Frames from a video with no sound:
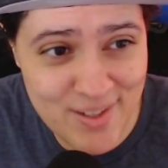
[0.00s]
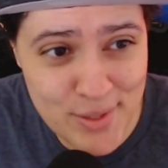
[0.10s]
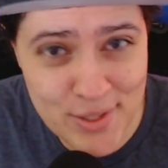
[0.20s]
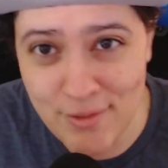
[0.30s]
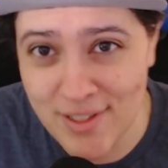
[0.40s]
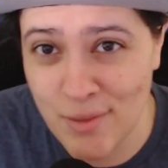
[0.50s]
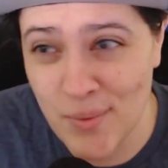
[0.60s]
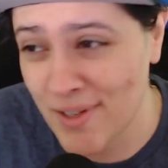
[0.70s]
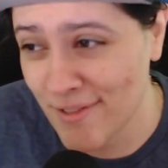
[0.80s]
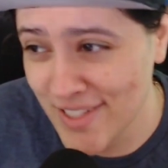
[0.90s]
you really
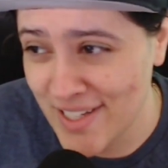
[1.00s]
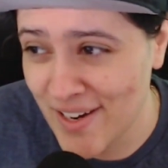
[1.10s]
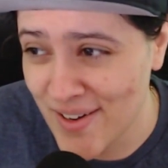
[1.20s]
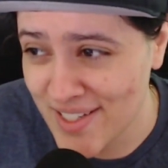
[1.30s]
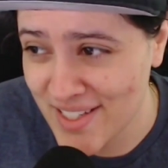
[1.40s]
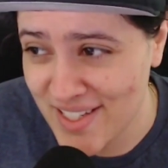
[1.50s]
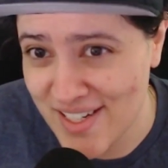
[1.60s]
work really hard in the